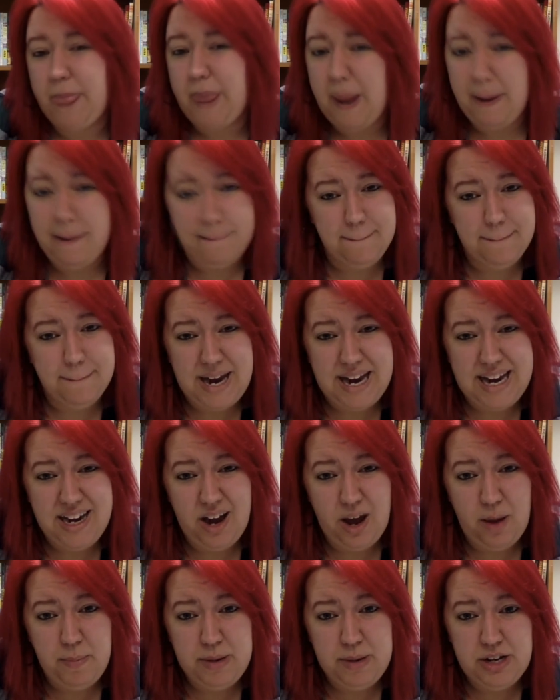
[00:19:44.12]
it may
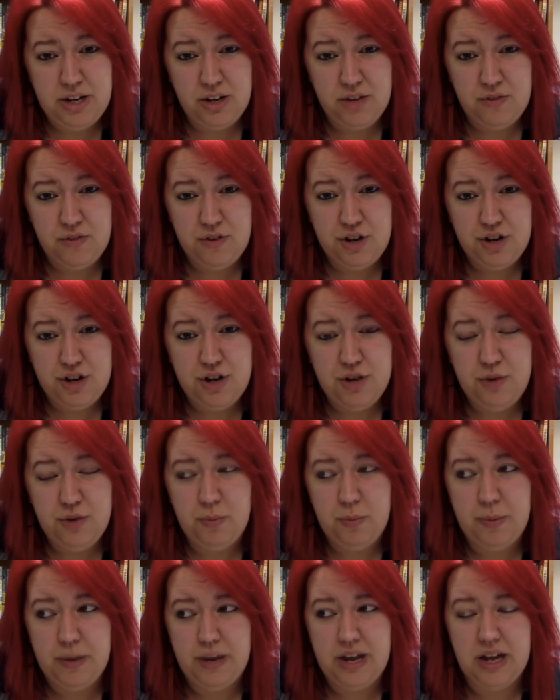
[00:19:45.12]
not be good for you,
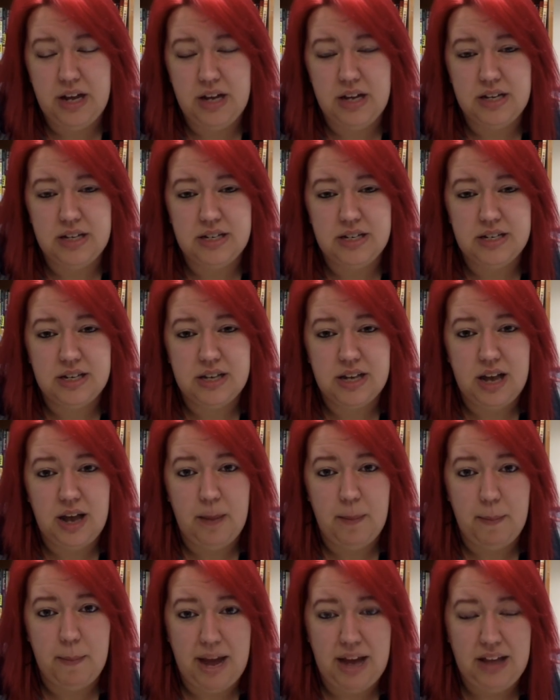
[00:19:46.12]
because
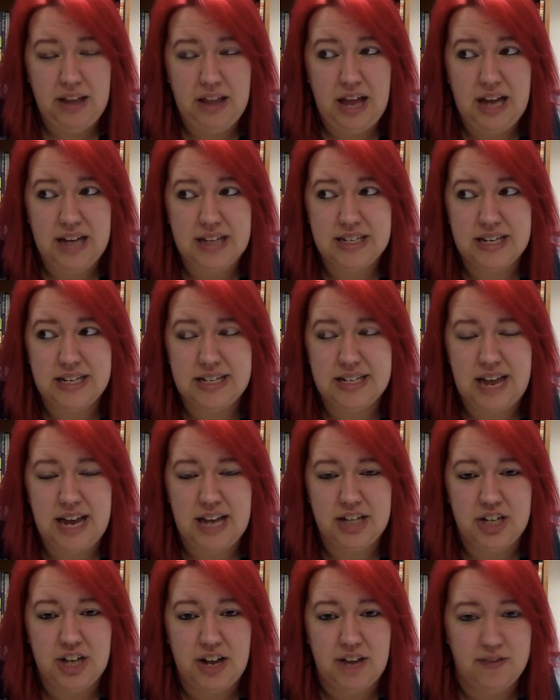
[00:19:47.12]
my class has had
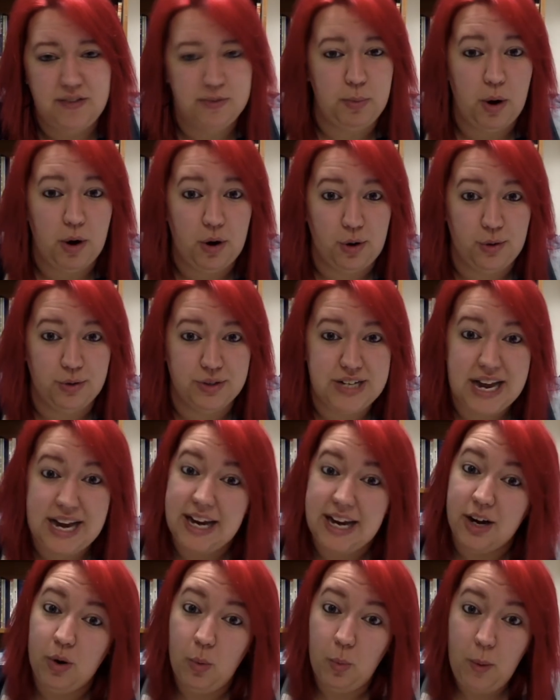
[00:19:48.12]
to have Sparkle
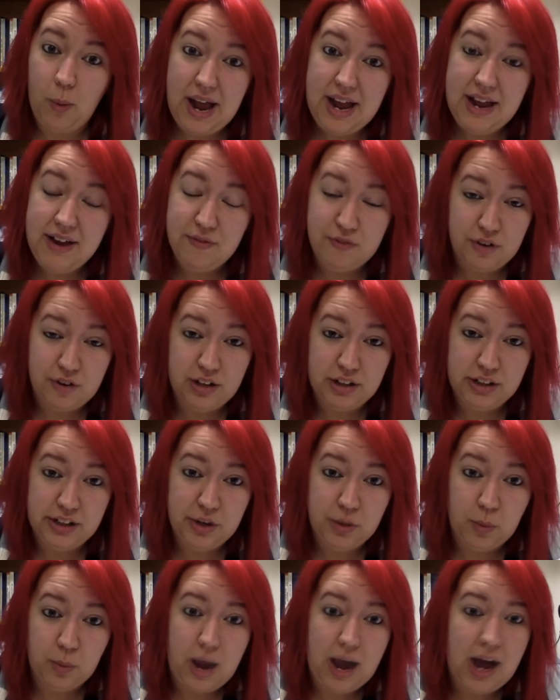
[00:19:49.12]
taken away for a
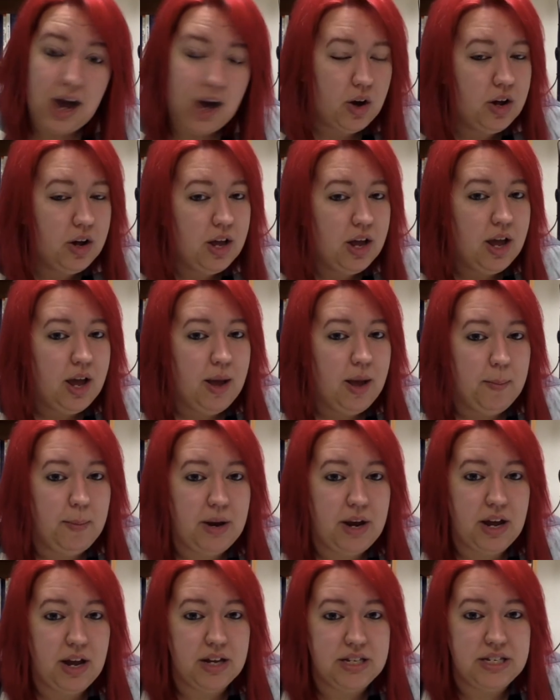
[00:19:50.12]
little while
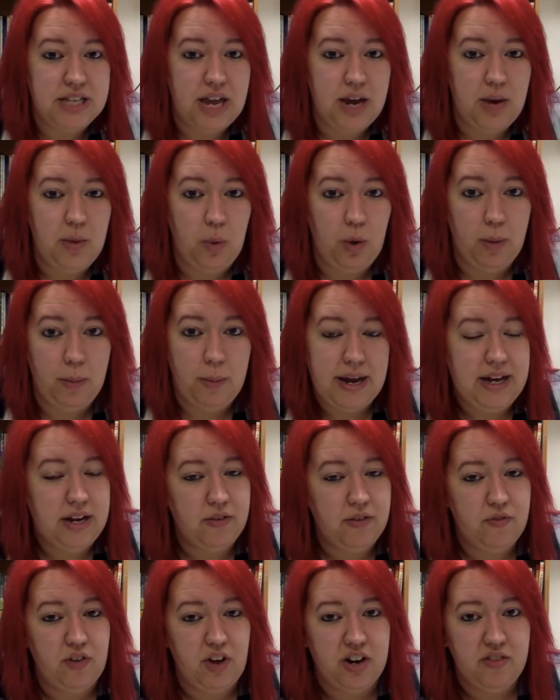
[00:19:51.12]
because they were
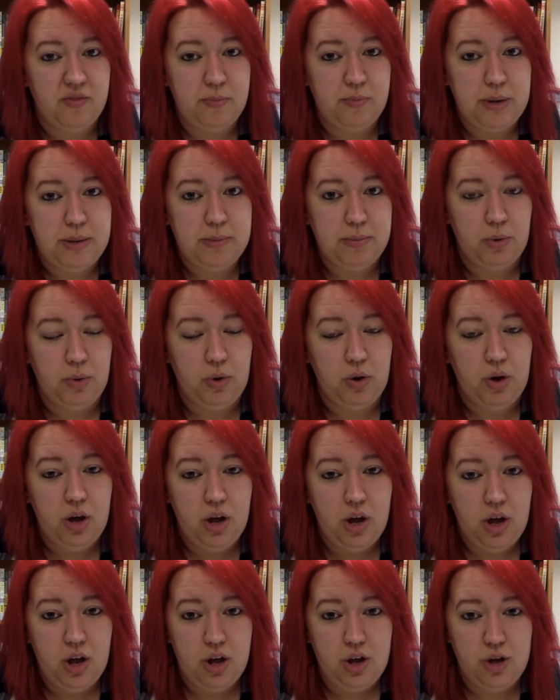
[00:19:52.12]
making fun of people
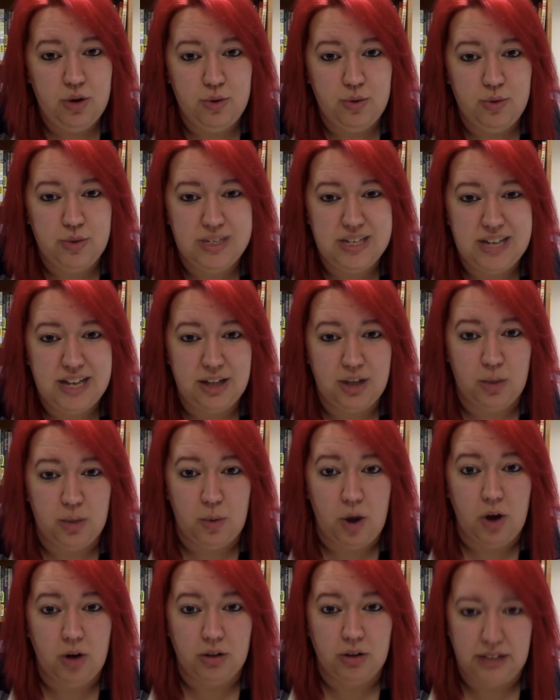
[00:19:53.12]
who said the
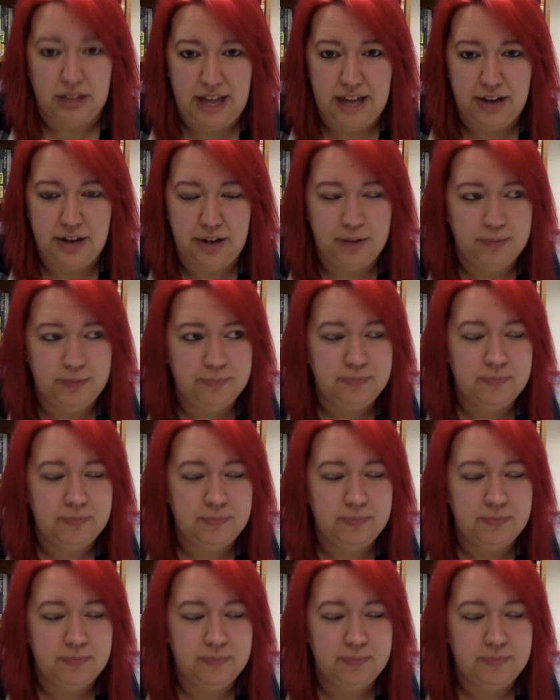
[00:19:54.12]
wrong letter.